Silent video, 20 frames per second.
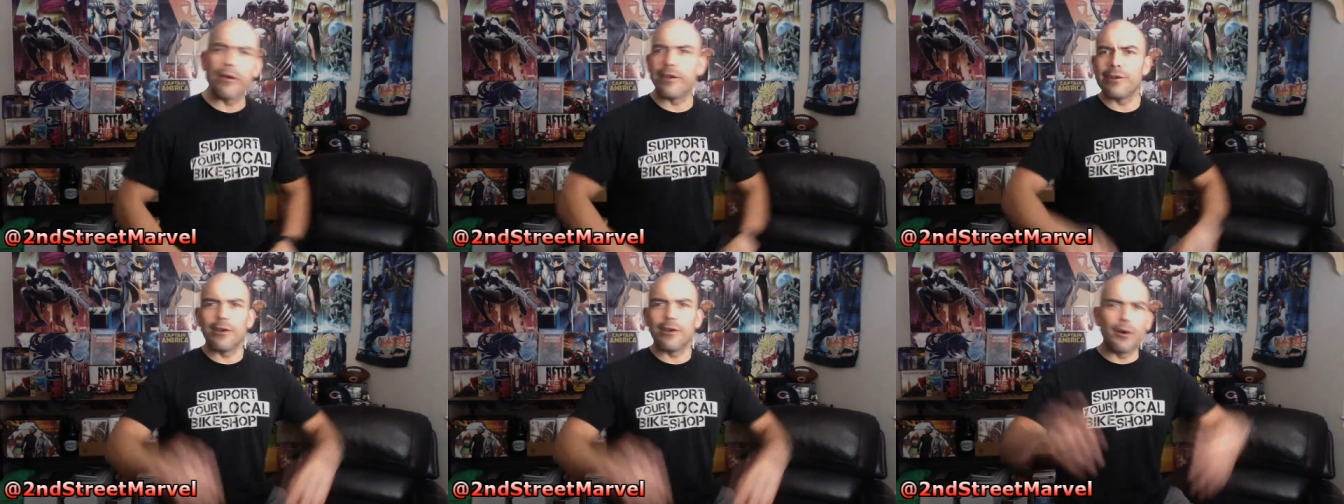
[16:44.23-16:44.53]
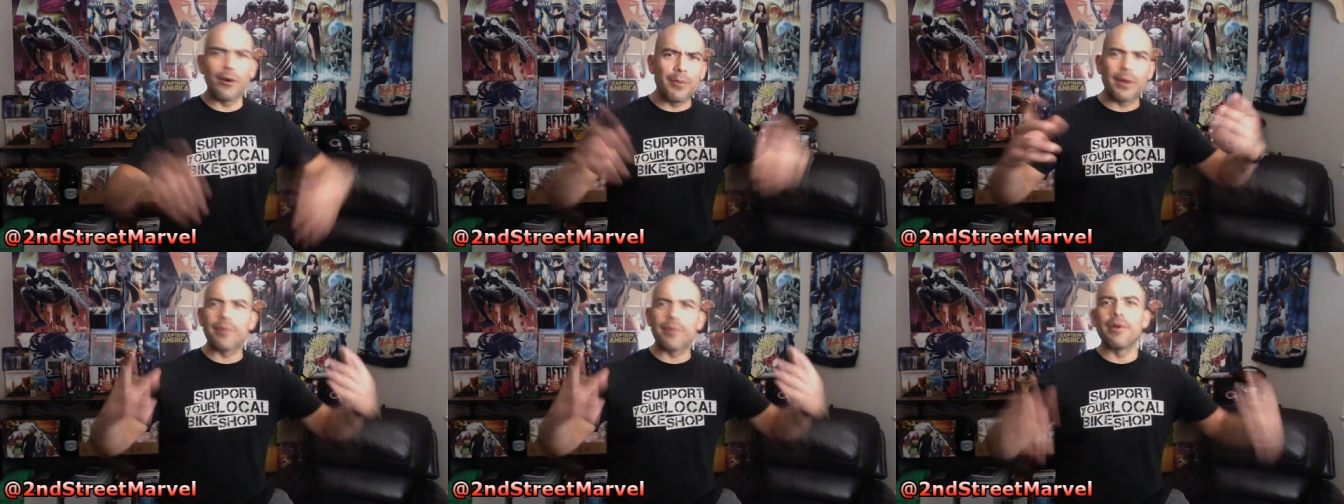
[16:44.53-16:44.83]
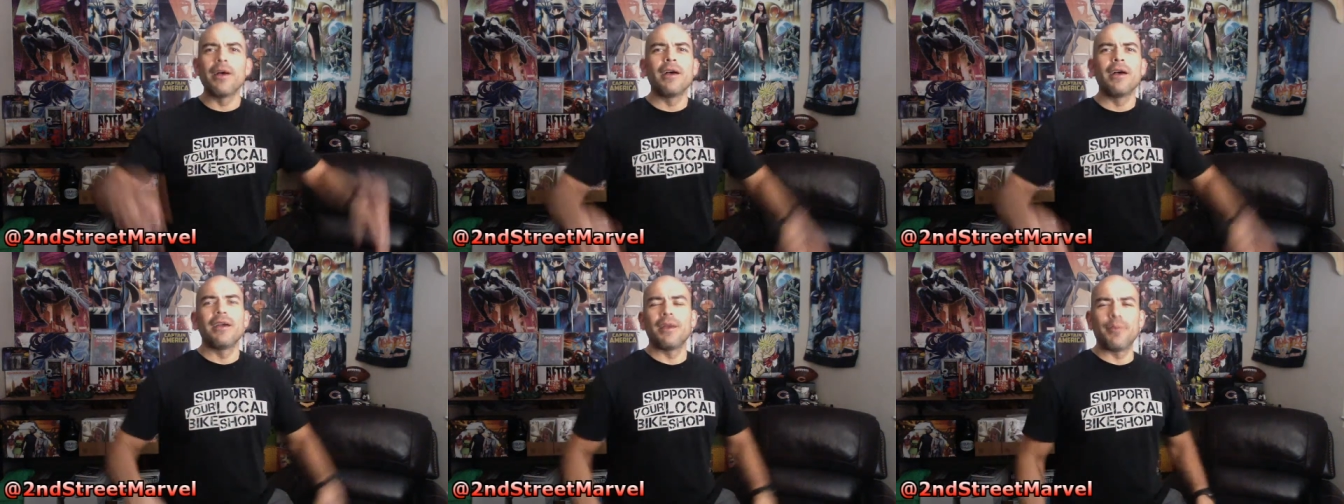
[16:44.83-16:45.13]
You know,
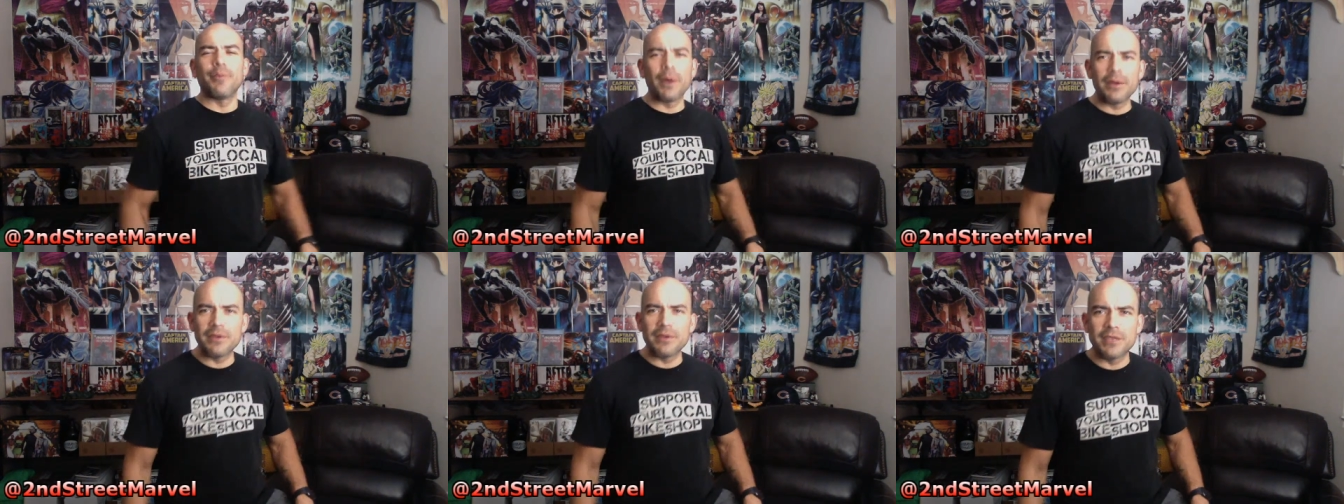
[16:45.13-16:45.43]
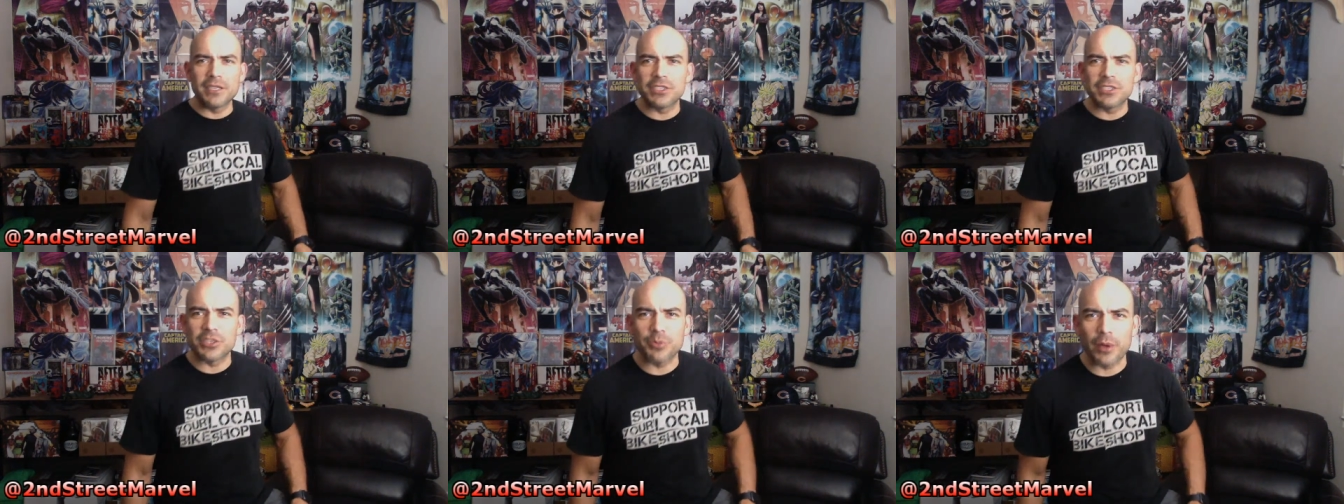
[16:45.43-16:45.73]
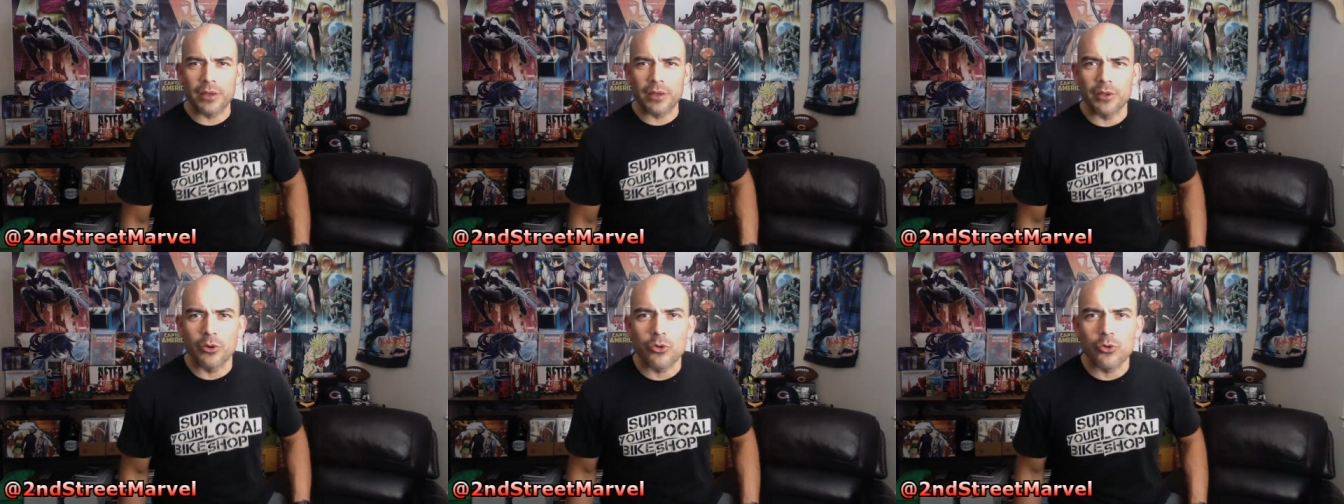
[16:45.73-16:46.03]
am I ditching my
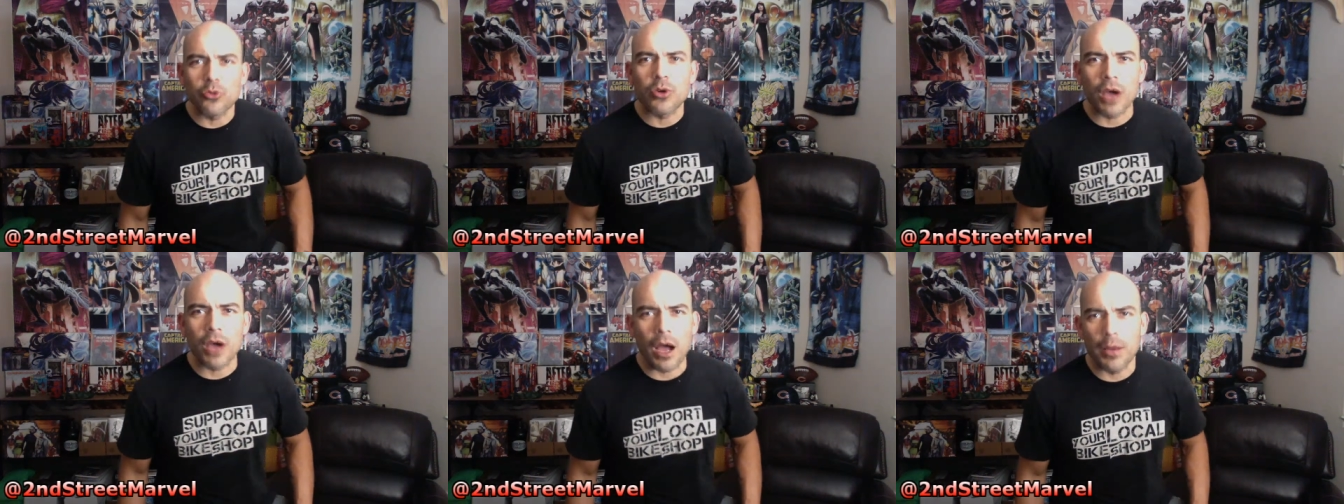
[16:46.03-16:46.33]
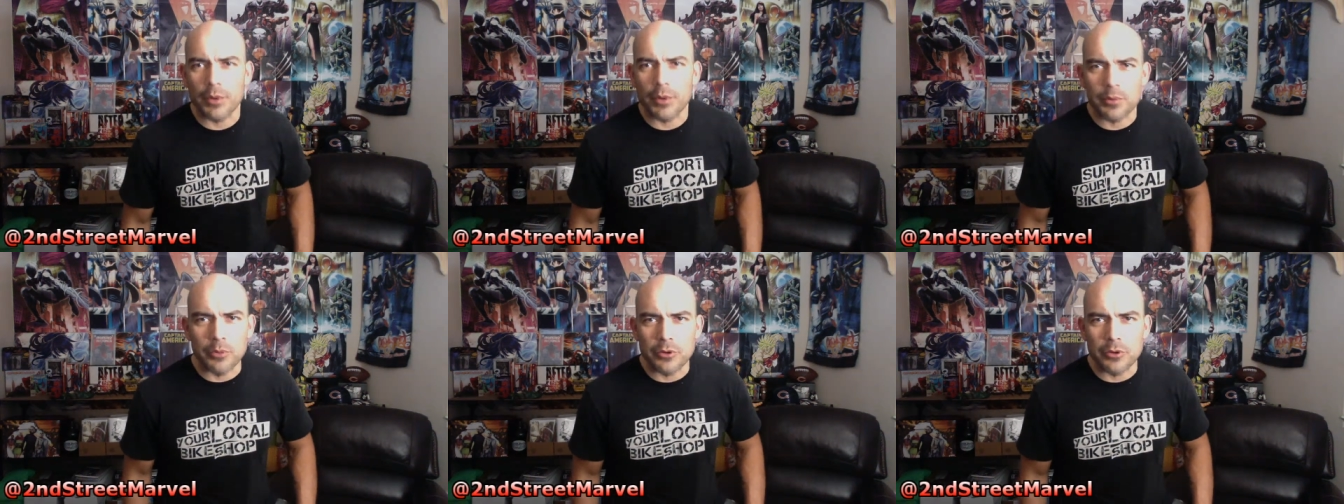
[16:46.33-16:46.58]
local comic